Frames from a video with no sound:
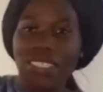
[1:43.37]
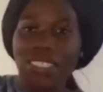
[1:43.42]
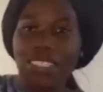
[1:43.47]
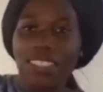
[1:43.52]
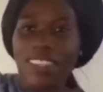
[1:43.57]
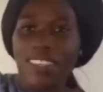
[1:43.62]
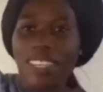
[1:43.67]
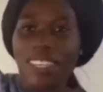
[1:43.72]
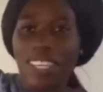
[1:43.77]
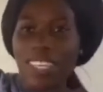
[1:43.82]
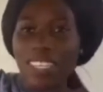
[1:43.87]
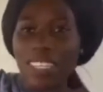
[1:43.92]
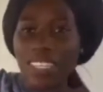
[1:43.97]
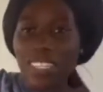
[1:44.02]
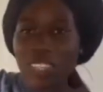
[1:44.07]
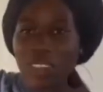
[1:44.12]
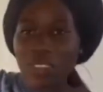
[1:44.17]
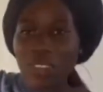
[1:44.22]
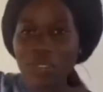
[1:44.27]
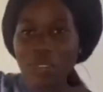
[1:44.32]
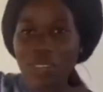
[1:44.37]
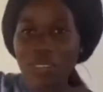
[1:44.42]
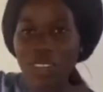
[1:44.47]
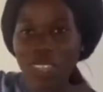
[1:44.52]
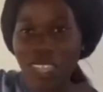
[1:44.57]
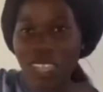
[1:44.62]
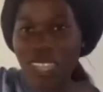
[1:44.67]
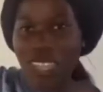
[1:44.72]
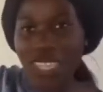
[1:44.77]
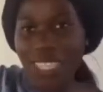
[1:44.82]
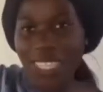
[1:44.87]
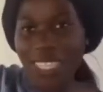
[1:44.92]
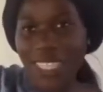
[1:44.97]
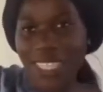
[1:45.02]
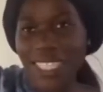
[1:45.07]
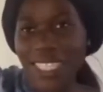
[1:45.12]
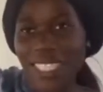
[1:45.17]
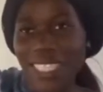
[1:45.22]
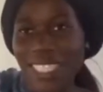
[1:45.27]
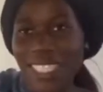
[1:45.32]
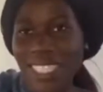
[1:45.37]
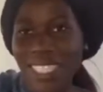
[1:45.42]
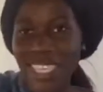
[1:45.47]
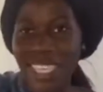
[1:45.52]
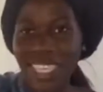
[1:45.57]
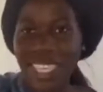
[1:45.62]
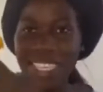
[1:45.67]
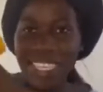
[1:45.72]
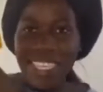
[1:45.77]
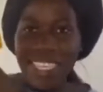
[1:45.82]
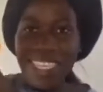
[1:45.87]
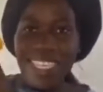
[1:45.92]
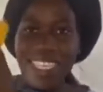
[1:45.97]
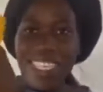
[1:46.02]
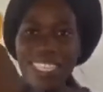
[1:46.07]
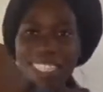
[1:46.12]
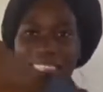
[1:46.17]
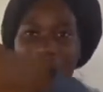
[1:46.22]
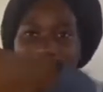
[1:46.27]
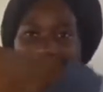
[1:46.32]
Okay, so we've got this. She